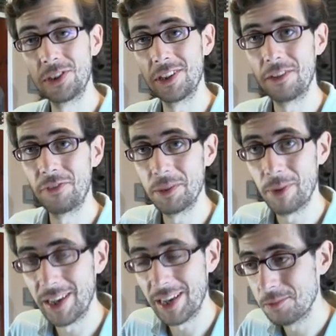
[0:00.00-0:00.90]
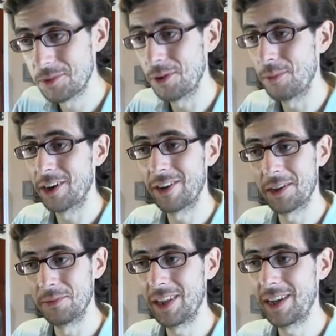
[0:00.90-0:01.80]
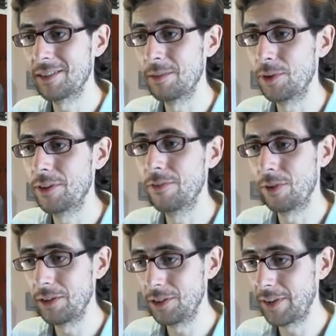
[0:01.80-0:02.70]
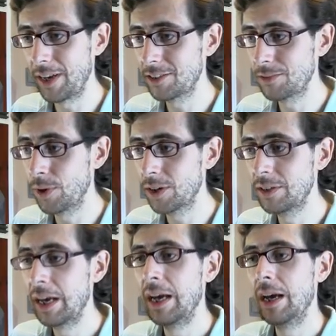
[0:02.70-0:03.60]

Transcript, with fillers: which is a nice free to play game, so I might crack on with that at some point. Fallout New Vegas works.